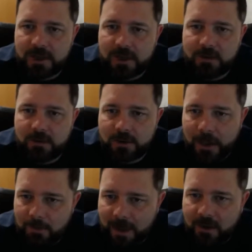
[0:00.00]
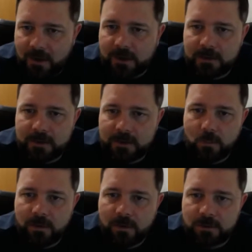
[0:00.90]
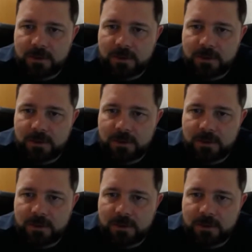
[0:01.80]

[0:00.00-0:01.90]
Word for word: and you're not married in Weatherford.